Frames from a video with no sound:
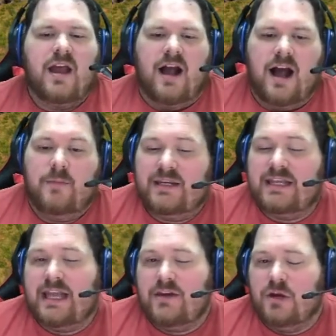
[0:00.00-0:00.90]
But
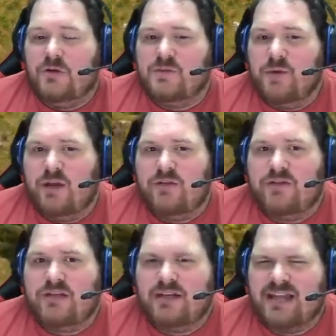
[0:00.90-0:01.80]
again, no
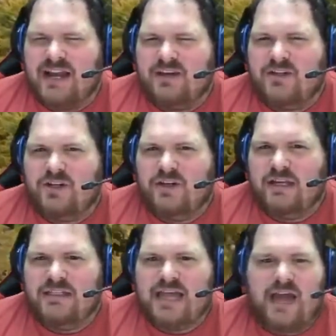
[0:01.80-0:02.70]
spoilers, not going to show you
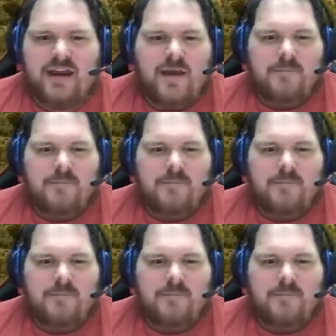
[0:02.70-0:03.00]
guys that,